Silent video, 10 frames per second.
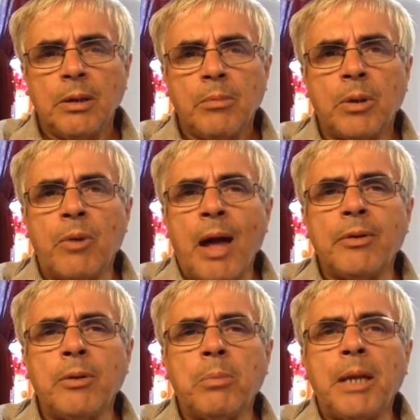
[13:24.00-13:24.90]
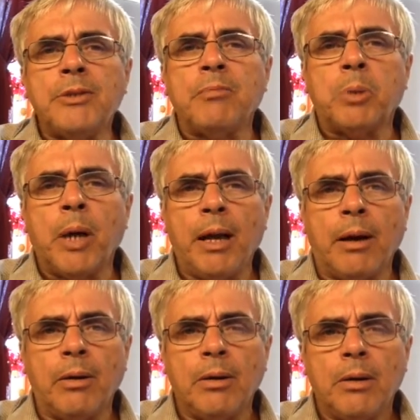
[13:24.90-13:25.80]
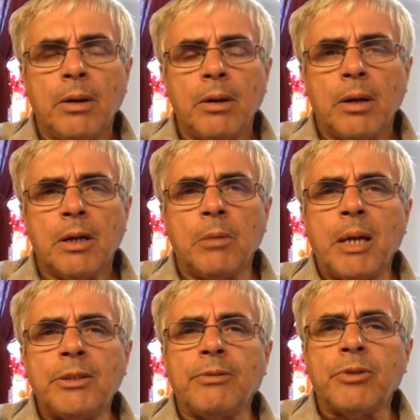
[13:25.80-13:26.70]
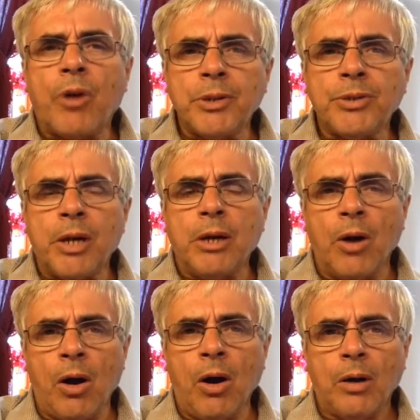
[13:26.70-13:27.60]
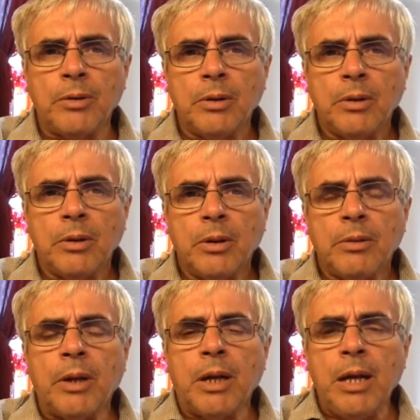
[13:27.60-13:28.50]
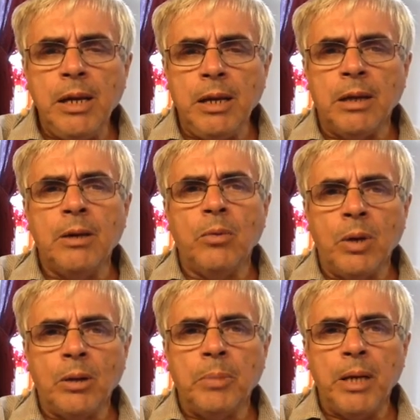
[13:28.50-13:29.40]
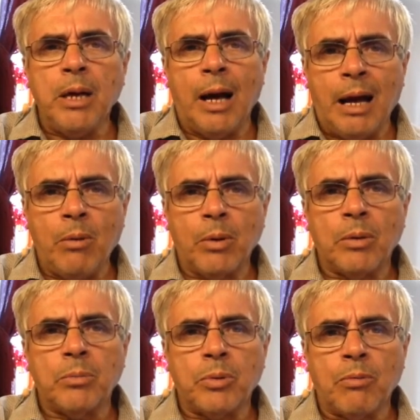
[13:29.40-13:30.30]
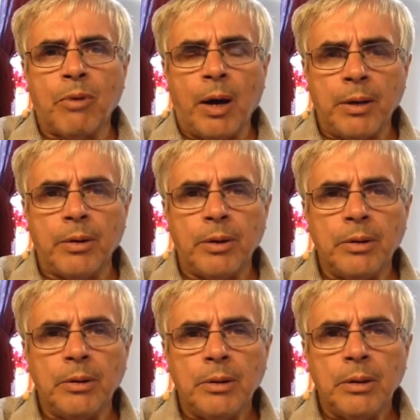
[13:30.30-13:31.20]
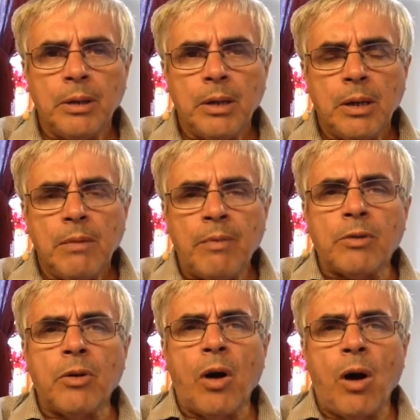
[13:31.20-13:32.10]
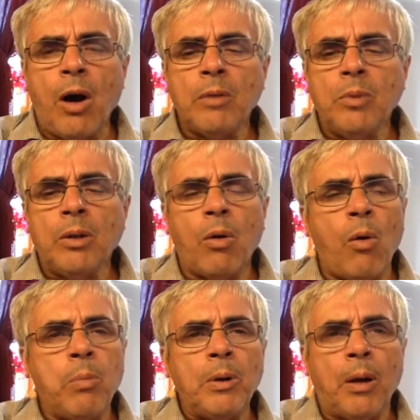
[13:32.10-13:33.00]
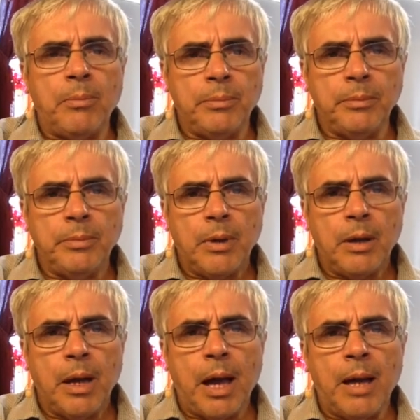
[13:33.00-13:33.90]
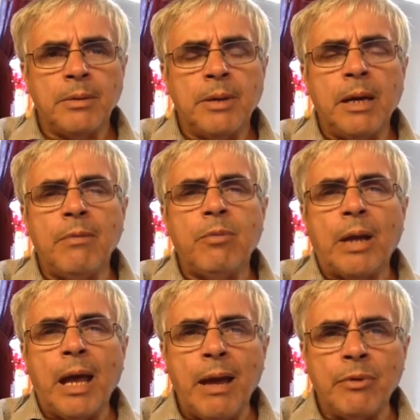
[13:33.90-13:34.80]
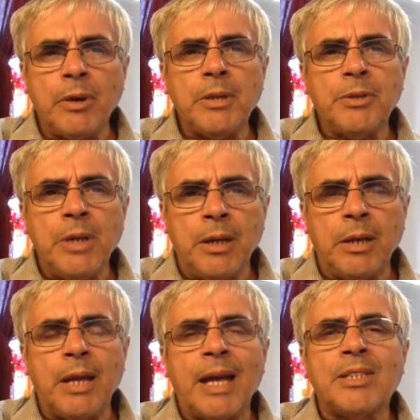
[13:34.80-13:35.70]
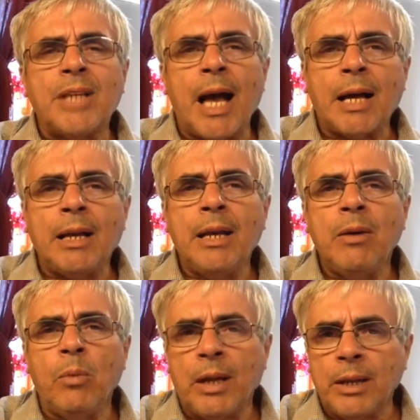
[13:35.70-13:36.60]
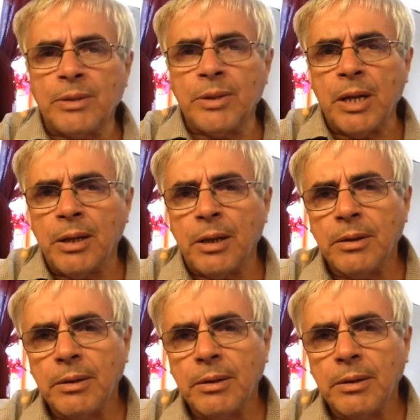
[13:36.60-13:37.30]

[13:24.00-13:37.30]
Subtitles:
But rather a place of prayer and a place of trusting God that he will be our provider, that God will open up and give whatever is needed exactly when it's needed.